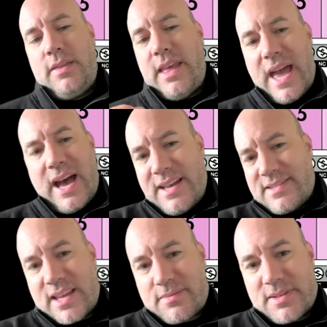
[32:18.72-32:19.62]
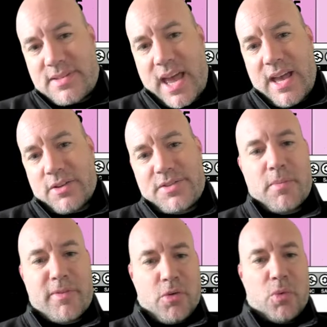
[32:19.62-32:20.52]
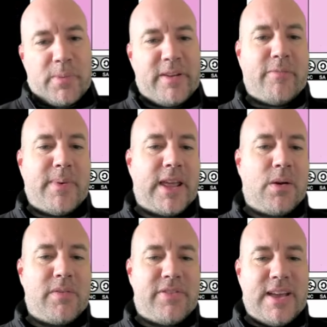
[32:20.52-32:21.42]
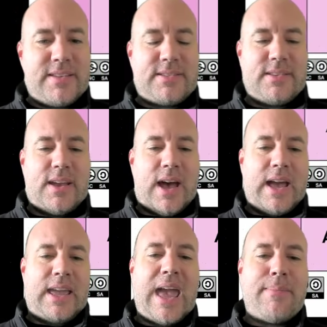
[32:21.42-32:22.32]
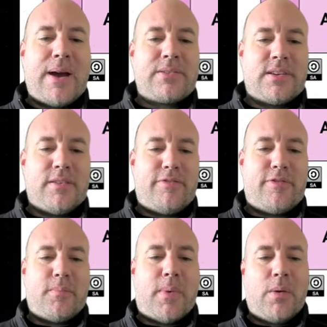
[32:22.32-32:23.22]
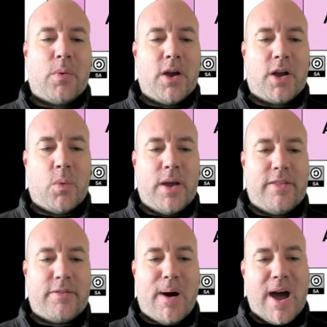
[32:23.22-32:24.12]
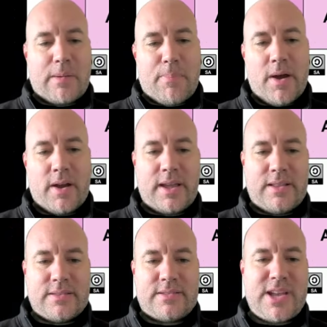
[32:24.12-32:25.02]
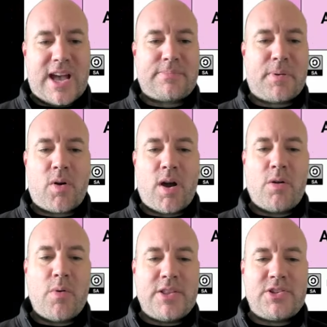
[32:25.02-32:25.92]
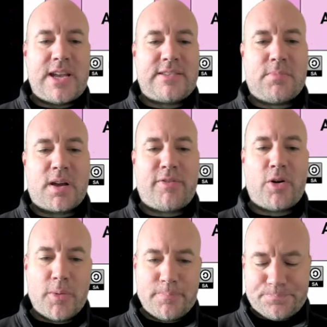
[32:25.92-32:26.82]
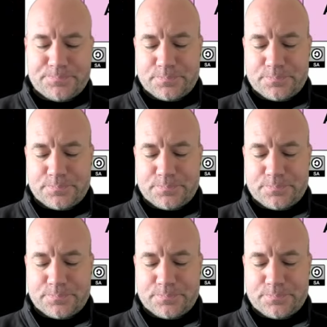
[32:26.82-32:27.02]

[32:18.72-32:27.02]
The AI assessment scale, some of you will be familiar with this, came out of my work with Mike Perkins, Jasper Rowe, and Jason McFaul.